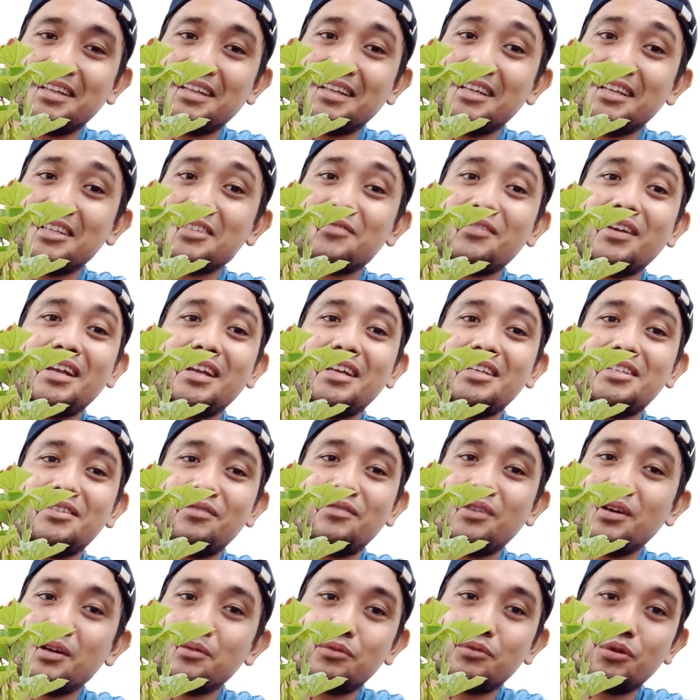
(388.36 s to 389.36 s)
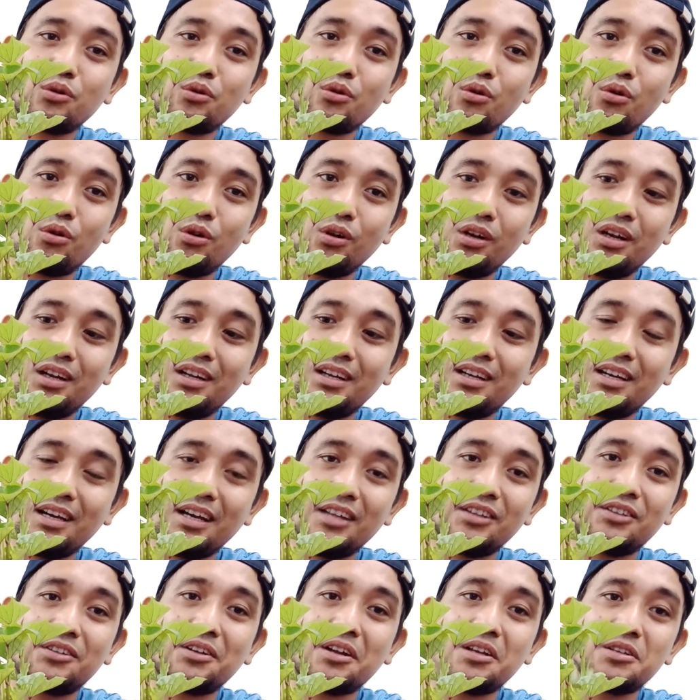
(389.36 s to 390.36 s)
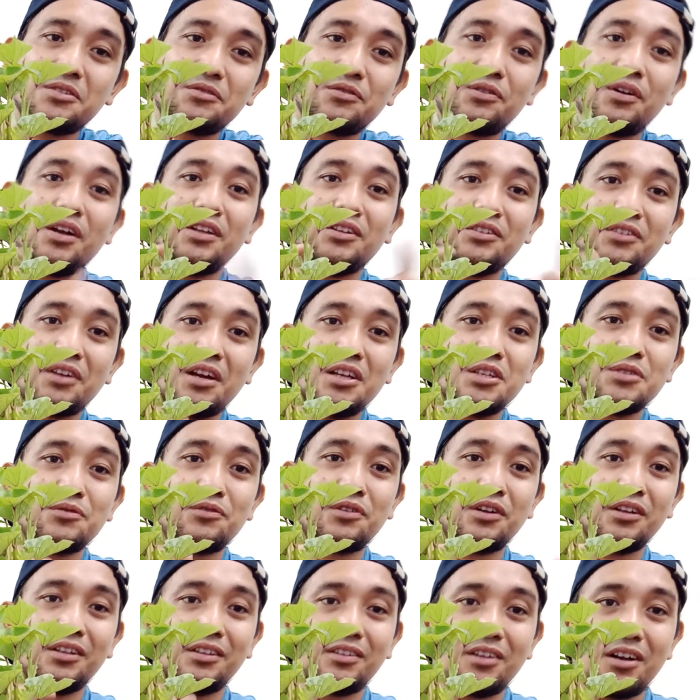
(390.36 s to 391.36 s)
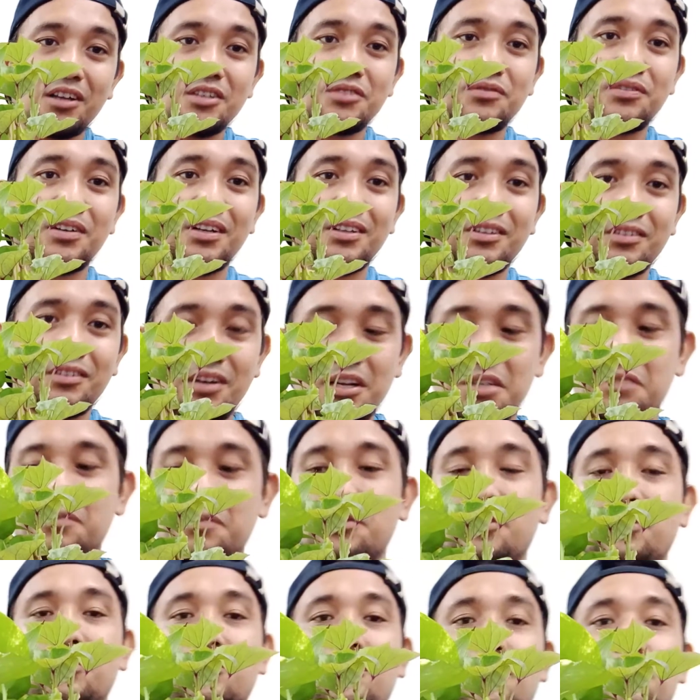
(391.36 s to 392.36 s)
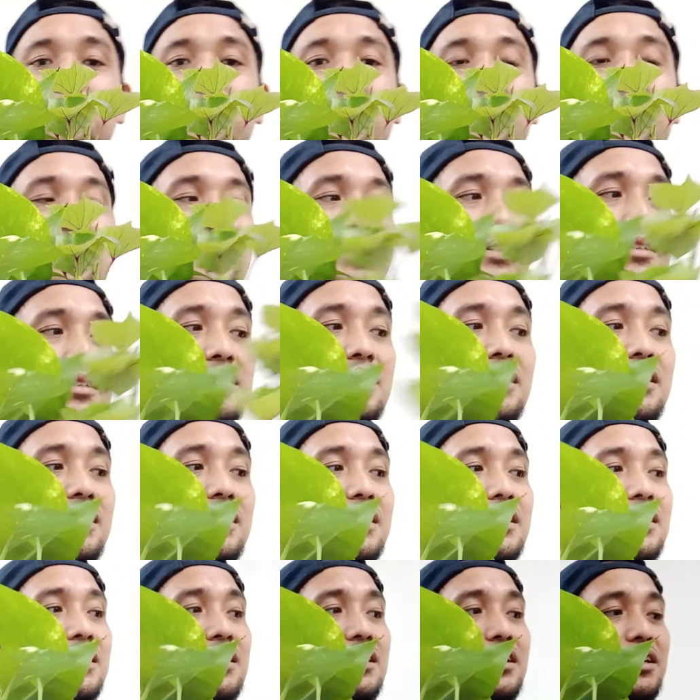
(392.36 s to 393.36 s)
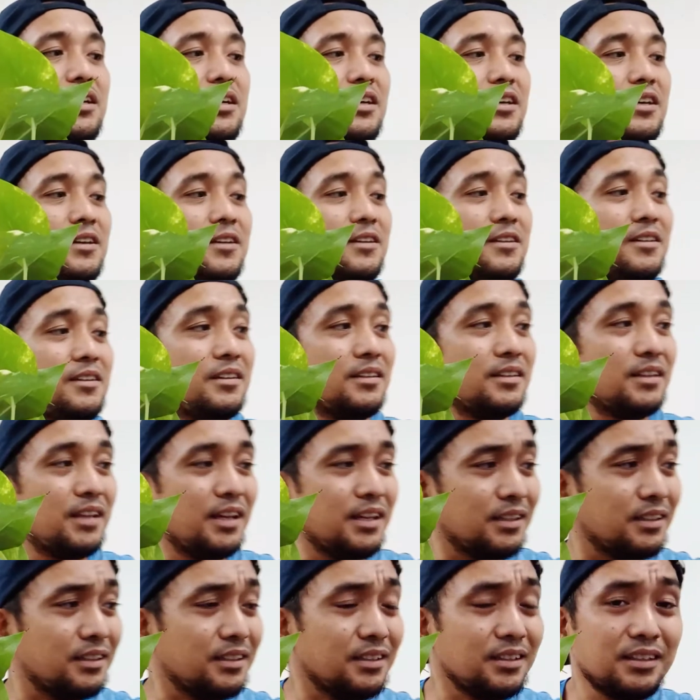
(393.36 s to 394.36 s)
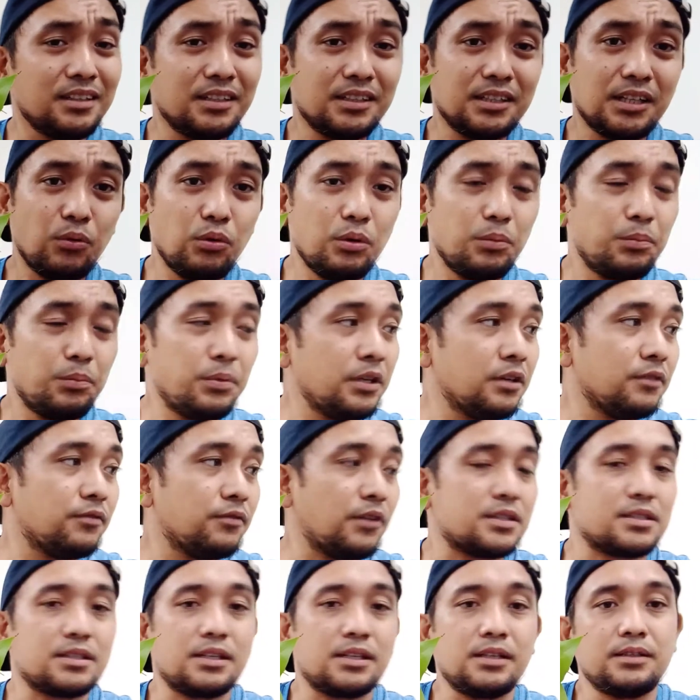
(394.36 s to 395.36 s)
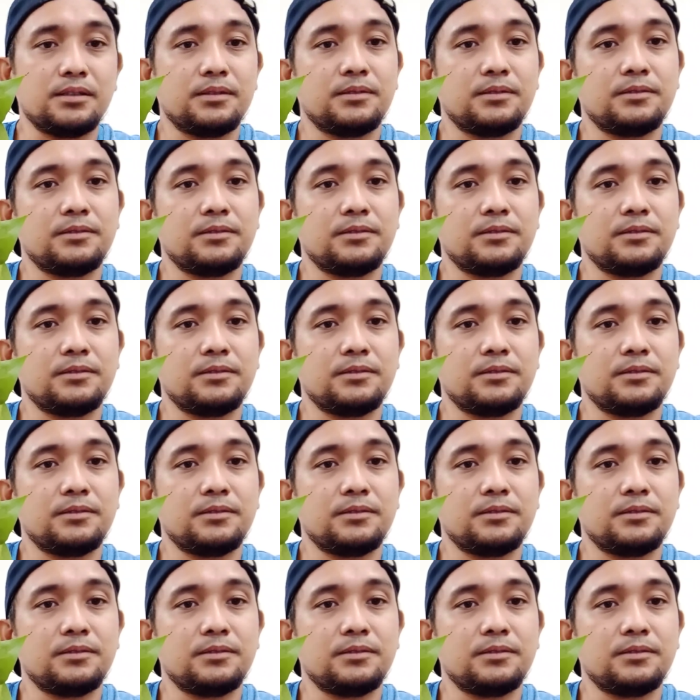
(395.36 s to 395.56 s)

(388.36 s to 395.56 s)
It's very easy for them to crawl and transfer and transfer and transfer and transfer on their plants. Then they will be infested.